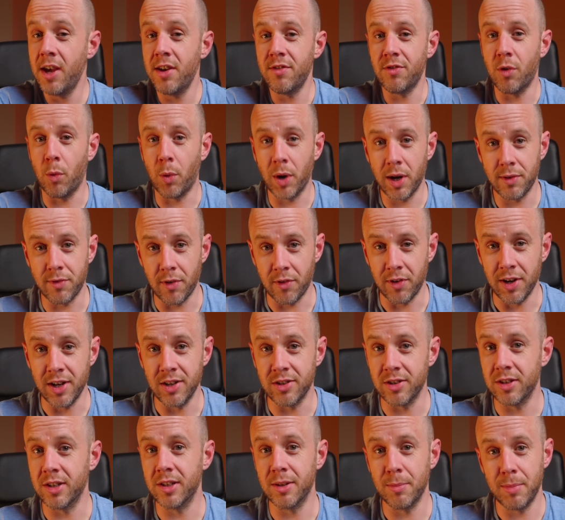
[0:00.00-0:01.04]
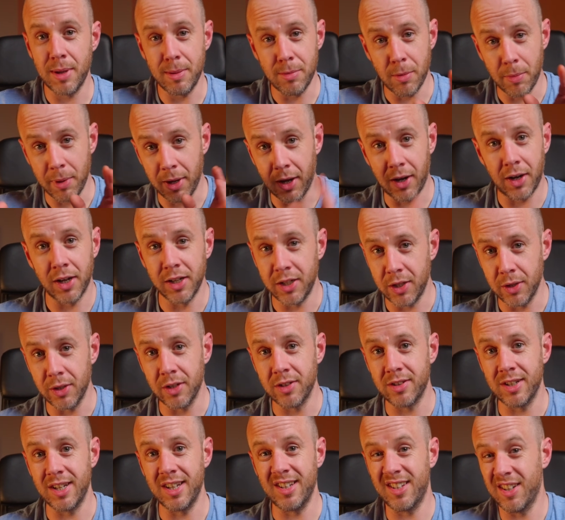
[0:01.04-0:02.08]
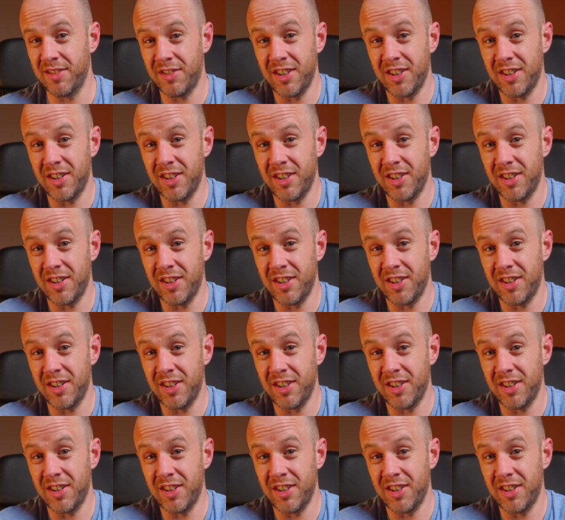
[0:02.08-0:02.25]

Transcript: For whatever reason, the people behind Ulysses have